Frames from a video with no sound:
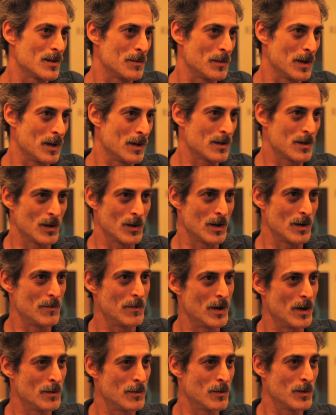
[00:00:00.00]
I mean, it's only
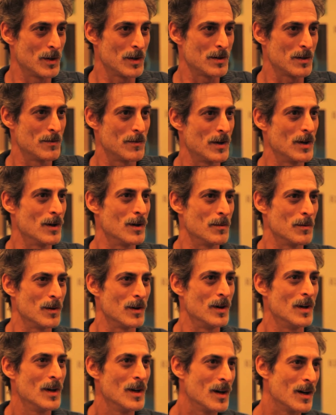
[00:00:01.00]
available when it's available
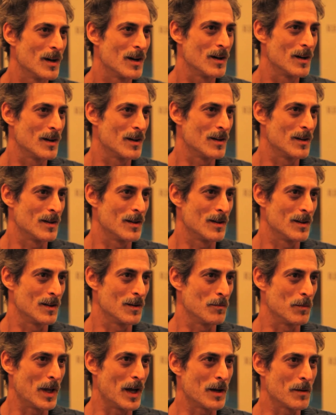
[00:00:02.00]
uh, in the
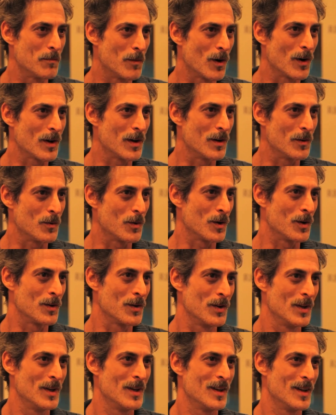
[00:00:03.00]
black market world.